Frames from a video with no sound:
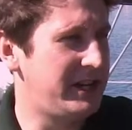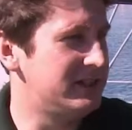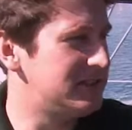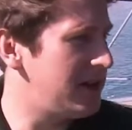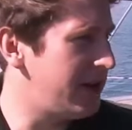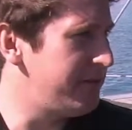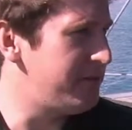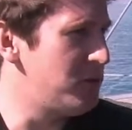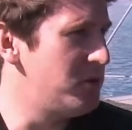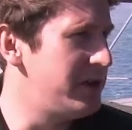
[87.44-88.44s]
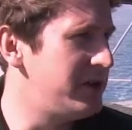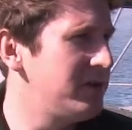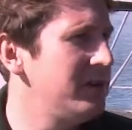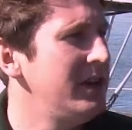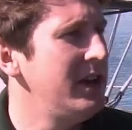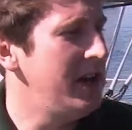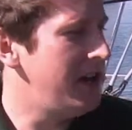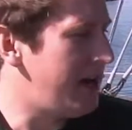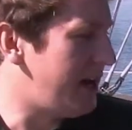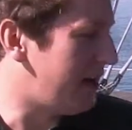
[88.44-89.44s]
he can slide it forward,
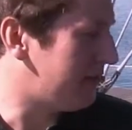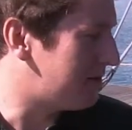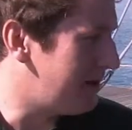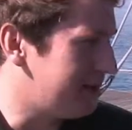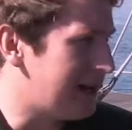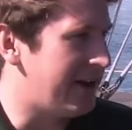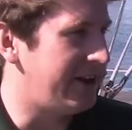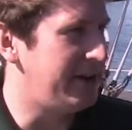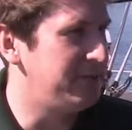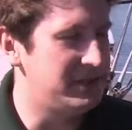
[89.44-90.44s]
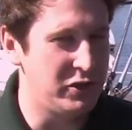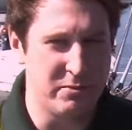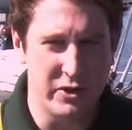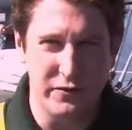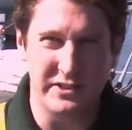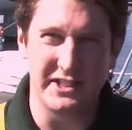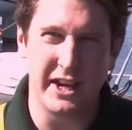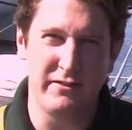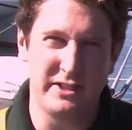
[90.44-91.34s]
allowing him to do manoeuvres and get